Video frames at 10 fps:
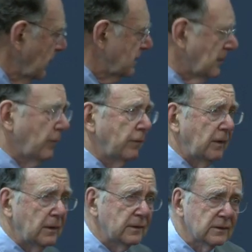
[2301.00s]
Some of
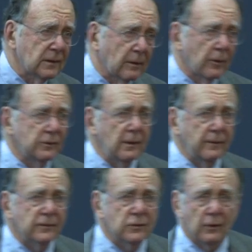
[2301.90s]
these
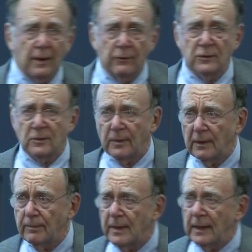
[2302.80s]
motifs turn out to
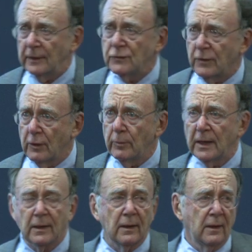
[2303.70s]
be
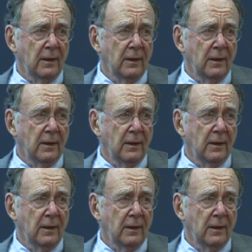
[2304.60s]
palindromic,